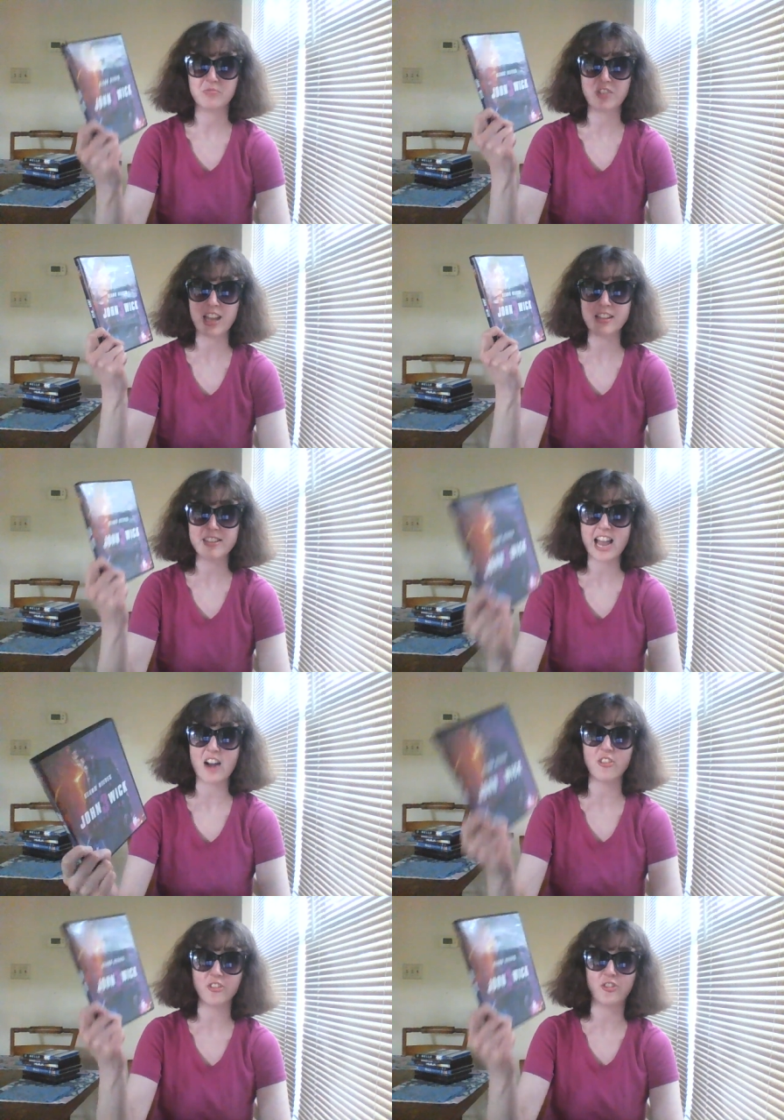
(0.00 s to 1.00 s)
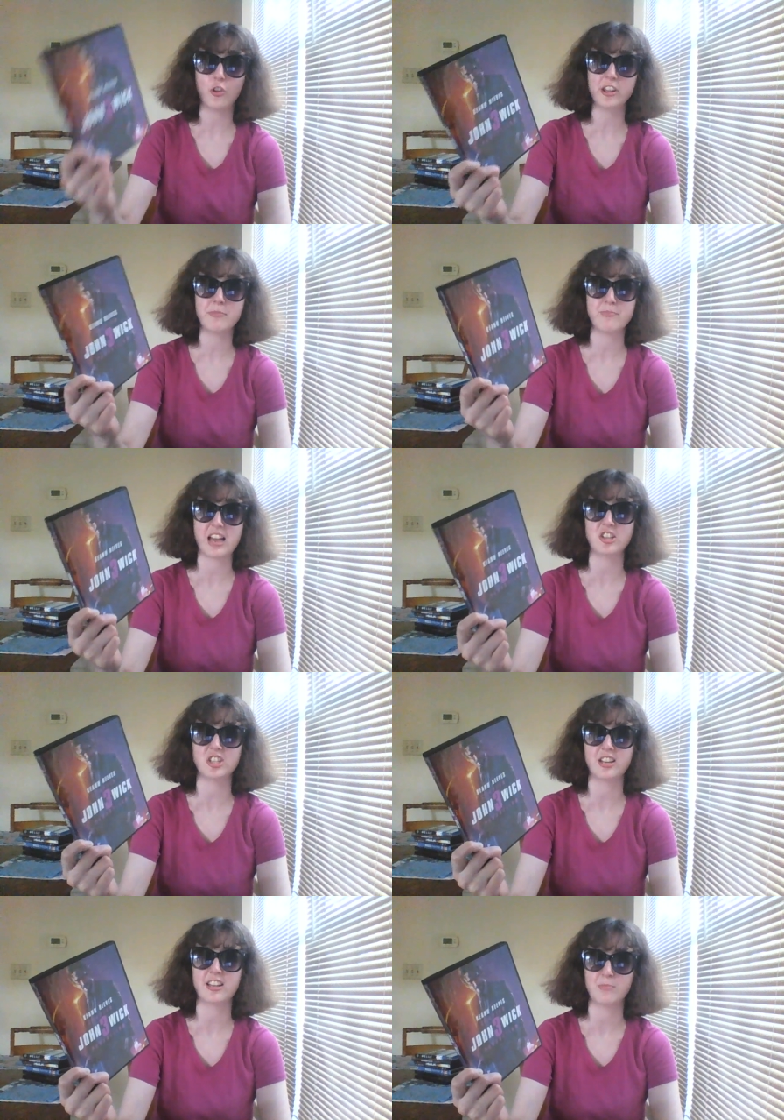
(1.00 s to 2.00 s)
They never fully
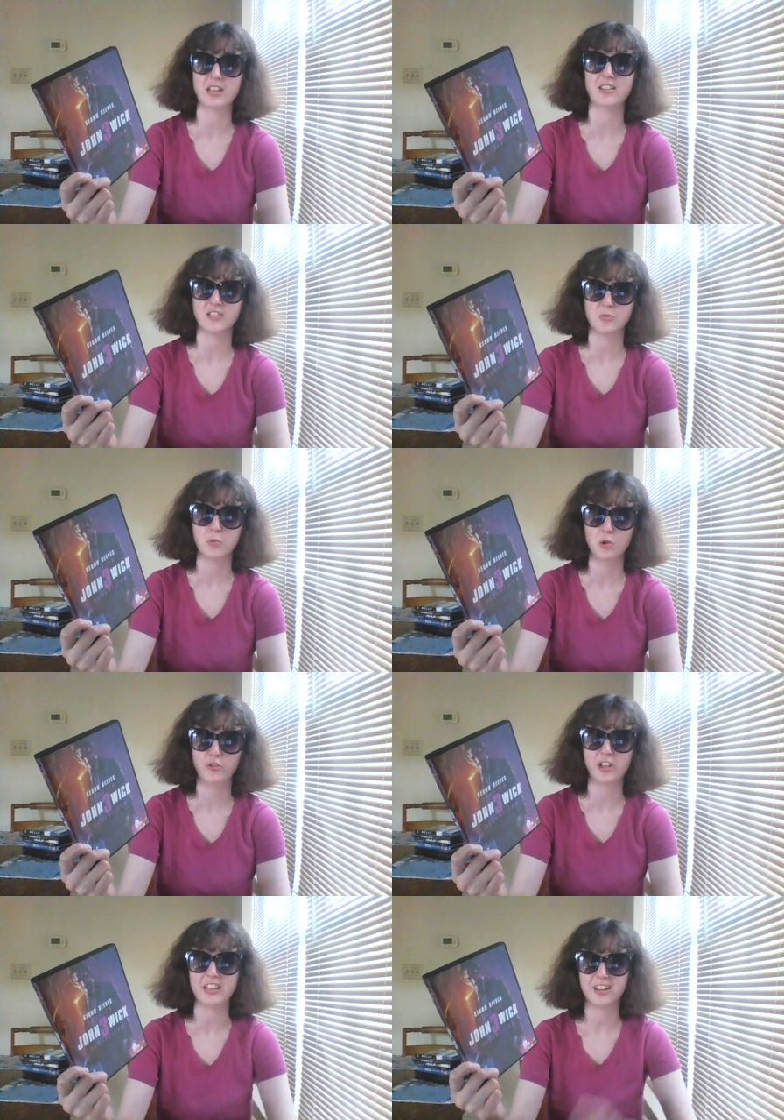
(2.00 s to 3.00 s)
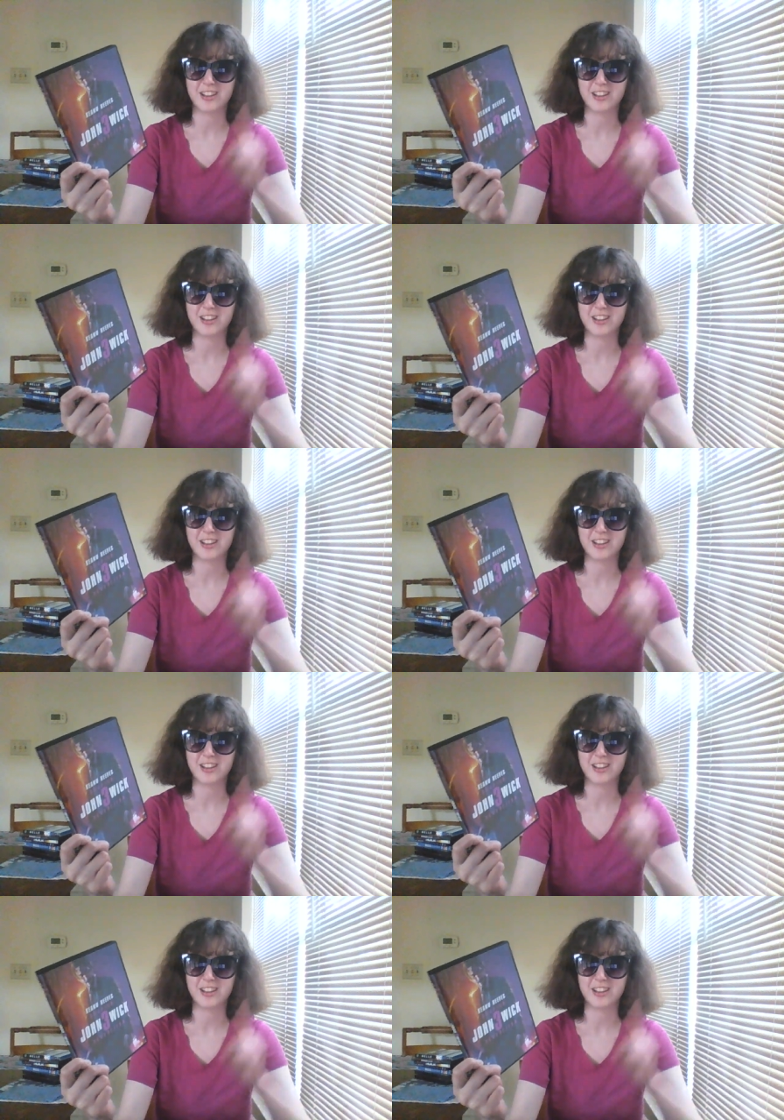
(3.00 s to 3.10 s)
mention him in this movie.